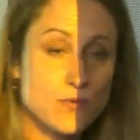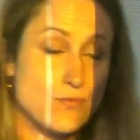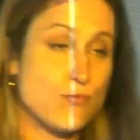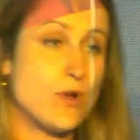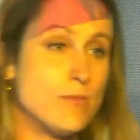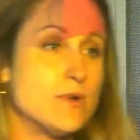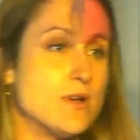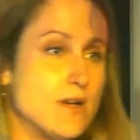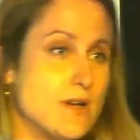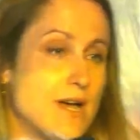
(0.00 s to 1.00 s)
from
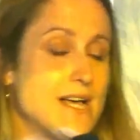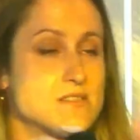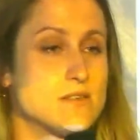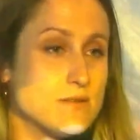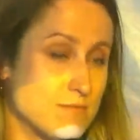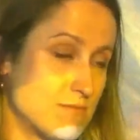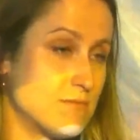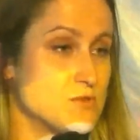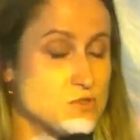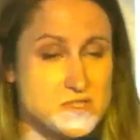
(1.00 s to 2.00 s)
as a
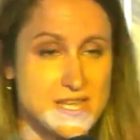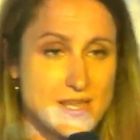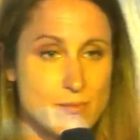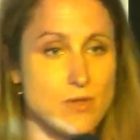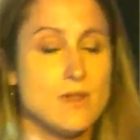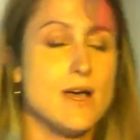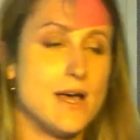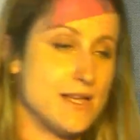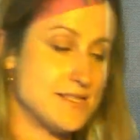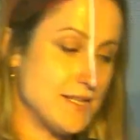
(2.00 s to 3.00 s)
sustainable
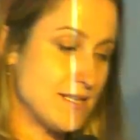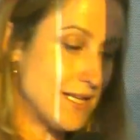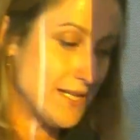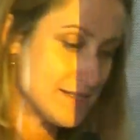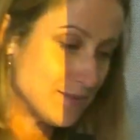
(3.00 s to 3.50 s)
asset class.